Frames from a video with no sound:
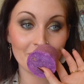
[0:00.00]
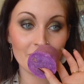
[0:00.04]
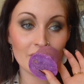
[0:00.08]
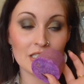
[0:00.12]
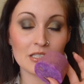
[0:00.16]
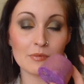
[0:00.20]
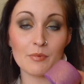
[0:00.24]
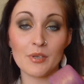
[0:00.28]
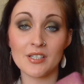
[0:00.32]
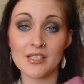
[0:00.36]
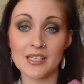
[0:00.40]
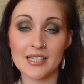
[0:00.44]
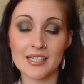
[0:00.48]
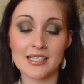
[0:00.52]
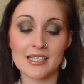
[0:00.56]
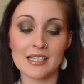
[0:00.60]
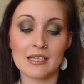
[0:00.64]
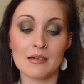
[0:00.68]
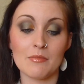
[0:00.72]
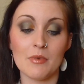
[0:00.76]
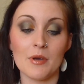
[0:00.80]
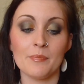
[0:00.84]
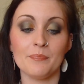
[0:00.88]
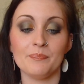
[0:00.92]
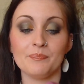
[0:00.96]
It smells like
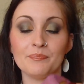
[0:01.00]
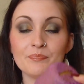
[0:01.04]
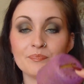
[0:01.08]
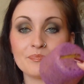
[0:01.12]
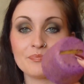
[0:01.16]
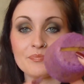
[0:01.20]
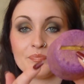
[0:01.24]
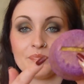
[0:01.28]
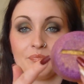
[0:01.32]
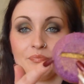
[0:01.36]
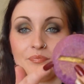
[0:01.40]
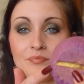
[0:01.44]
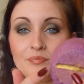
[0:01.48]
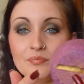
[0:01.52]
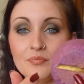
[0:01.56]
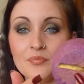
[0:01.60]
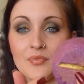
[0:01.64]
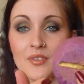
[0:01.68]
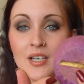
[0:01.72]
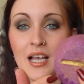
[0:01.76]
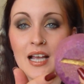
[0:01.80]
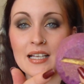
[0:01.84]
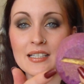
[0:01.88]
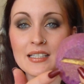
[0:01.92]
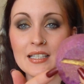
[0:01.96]
cinnamon,
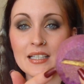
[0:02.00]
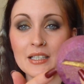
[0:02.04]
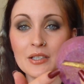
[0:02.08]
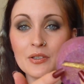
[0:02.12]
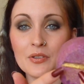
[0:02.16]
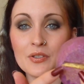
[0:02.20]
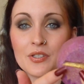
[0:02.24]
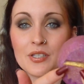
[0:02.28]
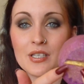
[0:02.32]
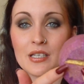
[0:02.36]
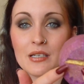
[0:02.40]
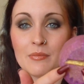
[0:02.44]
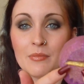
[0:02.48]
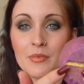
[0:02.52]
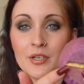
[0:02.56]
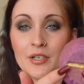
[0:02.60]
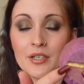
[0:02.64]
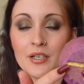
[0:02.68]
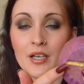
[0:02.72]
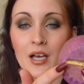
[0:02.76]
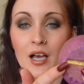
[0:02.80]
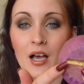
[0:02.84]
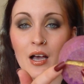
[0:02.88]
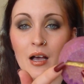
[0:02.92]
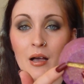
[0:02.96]
has a little
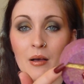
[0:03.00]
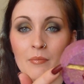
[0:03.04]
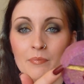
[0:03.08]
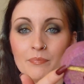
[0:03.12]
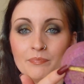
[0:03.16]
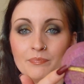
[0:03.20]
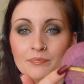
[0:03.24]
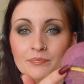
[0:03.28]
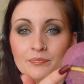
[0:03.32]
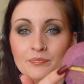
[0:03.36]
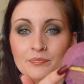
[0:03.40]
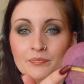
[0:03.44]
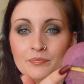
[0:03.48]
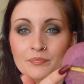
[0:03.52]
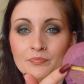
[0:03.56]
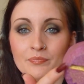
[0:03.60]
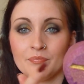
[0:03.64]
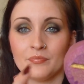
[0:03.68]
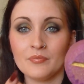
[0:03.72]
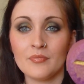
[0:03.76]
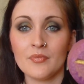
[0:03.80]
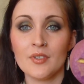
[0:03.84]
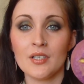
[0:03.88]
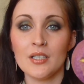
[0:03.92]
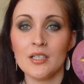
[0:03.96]
cinnamon
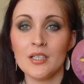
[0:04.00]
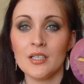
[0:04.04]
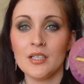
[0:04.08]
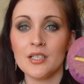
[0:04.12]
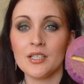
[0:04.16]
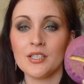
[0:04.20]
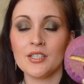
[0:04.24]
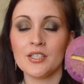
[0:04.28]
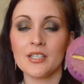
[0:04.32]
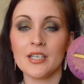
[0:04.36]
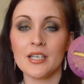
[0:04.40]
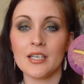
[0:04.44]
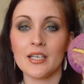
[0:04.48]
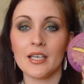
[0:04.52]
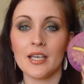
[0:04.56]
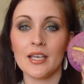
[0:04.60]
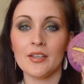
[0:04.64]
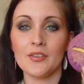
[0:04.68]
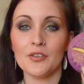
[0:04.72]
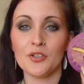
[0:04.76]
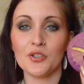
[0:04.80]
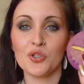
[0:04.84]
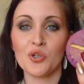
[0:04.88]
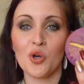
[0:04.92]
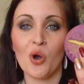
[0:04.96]
stick
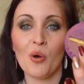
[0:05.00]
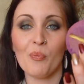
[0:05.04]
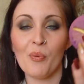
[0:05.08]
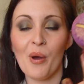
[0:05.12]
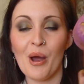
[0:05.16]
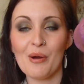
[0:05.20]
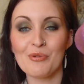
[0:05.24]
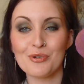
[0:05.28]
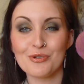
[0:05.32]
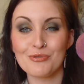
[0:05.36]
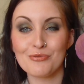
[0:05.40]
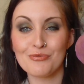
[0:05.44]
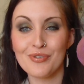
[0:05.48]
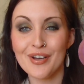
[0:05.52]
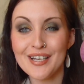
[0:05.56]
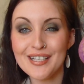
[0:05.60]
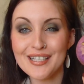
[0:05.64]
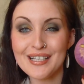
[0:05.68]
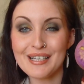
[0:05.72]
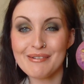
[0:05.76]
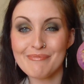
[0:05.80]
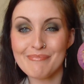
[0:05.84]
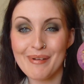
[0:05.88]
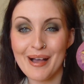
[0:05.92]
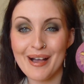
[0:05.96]
in the top. I was
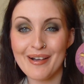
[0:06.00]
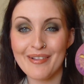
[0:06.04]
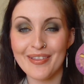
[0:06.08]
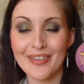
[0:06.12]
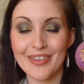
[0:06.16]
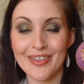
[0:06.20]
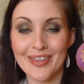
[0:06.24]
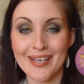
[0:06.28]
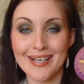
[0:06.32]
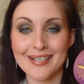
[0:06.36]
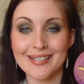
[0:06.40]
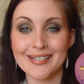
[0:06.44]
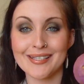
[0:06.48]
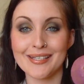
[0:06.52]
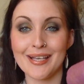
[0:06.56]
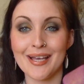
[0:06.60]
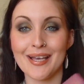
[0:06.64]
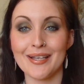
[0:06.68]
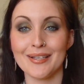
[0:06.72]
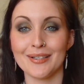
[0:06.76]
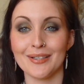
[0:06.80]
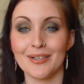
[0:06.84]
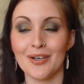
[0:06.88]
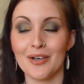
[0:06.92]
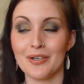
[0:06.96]
reading about this
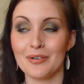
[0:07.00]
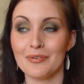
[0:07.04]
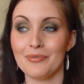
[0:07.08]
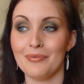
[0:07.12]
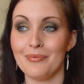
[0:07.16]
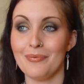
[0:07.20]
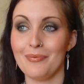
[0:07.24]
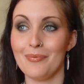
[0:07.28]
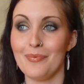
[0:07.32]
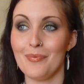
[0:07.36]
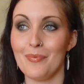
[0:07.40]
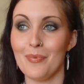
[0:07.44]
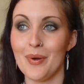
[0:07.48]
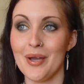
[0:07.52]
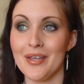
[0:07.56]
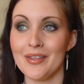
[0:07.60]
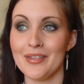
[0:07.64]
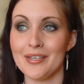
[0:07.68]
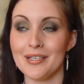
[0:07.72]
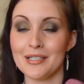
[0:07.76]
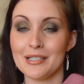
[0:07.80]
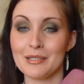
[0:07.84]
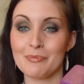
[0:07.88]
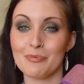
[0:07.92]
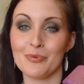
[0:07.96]
and kind of where
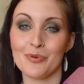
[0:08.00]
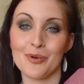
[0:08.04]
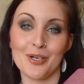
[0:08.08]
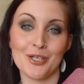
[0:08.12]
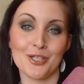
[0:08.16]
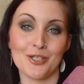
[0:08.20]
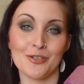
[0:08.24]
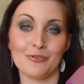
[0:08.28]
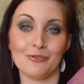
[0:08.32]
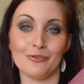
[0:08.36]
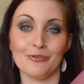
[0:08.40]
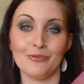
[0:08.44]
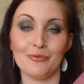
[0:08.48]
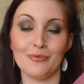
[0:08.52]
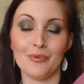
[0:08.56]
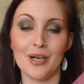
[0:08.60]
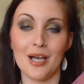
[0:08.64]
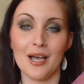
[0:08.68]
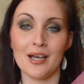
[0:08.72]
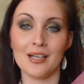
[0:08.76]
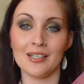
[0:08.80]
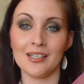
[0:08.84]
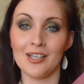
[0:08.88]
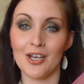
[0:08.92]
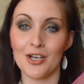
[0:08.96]
the inspiration
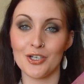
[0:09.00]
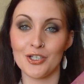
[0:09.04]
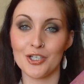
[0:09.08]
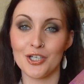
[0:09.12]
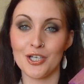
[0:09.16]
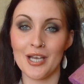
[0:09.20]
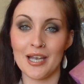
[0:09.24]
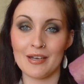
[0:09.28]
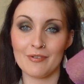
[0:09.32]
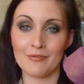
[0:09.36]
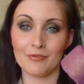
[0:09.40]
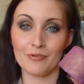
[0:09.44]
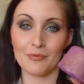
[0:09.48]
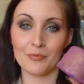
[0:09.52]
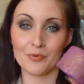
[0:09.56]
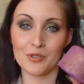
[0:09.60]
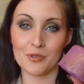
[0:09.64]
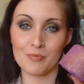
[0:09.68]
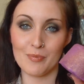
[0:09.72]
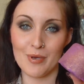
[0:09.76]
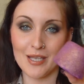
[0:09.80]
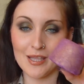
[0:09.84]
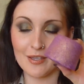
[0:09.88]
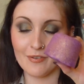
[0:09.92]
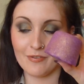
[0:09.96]
at Lush came from to
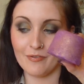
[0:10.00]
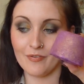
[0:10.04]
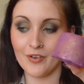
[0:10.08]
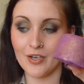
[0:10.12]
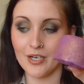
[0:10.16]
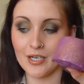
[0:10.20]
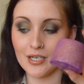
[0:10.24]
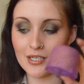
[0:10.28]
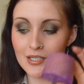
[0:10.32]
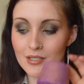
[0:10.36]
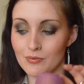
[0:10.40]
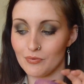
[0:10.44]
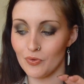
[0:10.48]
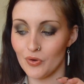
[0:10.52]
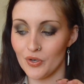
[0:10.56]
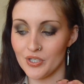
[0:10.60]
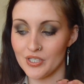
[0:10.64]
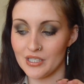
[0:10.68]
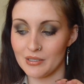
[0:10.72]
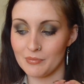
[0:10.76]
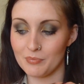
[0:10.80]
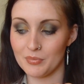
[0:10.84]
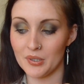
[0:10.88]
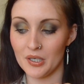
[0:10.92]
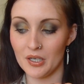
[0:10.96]
make the Phoenix
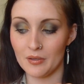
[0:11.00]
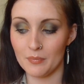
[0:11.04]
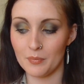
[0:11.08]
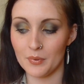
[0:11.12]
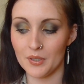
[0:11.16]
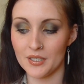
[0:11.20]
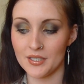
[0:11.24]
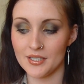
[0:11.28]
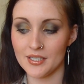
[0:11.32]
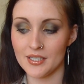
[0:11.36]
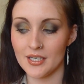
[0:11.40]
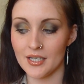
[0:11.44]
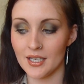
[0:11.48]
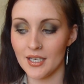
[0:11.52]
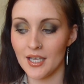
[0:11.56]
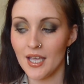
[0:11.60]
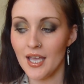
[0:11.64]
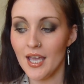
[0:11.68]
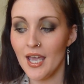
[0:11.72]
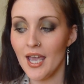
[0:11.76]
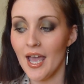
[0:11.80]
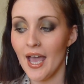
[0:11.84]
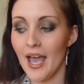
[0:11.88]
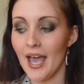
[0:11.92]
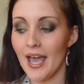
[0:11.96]
Rising Bath Ballistic,
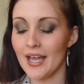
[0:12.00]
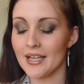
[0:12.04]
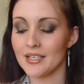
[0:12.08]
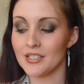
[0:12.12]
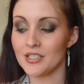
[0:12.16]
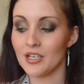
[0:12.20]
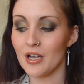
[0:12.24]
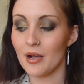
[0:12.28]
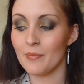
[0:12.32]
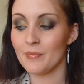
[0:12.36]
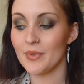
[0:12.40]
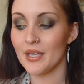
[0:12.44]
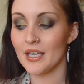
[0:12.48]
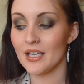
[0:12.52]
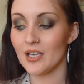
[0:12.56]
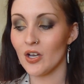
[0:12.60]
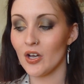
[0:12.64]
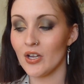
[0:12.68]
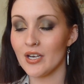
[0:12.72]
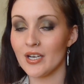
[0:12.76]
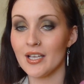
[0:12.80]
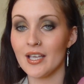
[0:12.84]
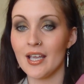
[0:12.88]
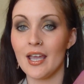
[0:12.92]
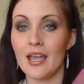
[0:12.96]
and it
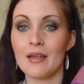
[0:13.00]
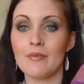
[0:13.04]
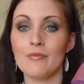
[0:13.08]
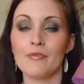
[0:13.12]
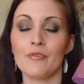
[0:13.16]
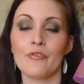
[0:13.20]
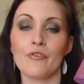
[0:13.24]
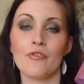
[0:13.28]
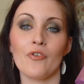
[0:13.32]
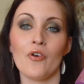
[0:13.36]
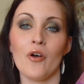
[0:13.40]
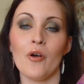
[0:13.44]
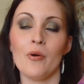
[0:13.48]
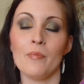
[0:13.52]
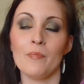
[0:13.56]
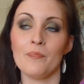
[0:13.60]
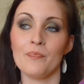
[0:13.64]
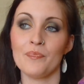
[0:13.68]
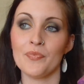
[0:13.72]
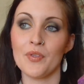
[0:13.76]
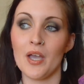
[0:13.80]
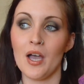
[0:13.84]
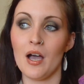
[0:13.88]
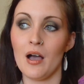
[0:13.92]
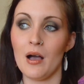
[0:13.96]
kind of came from